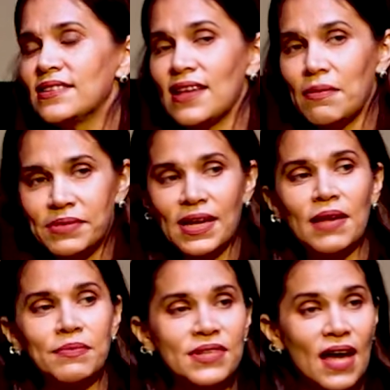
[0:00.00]
and
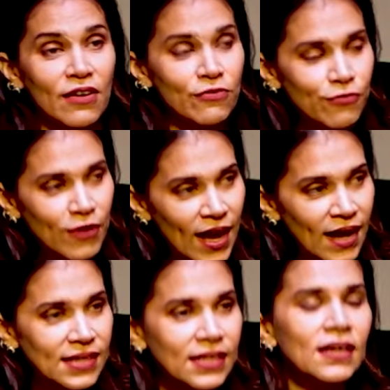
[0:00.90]
sometimes
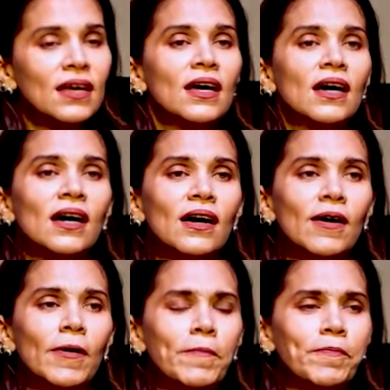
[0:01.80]
unfairly
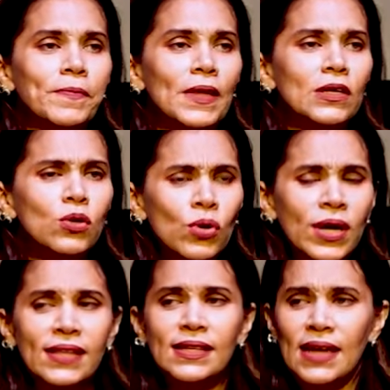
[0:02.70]

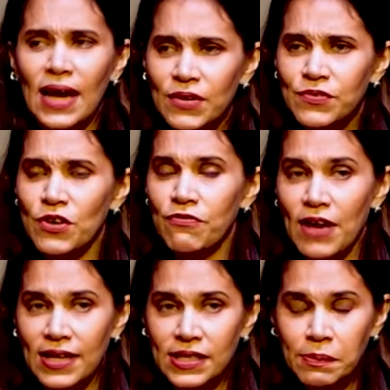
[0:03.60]
look at the lives
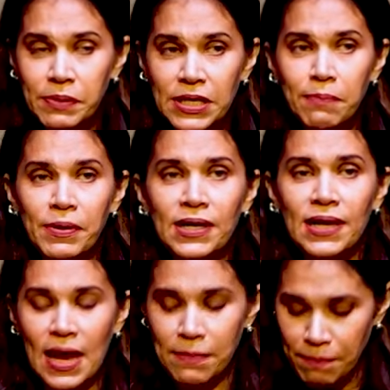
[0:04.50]
of other
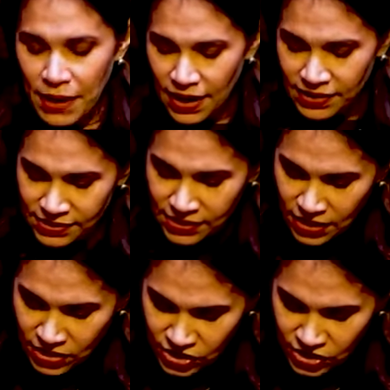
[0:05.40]
people and pass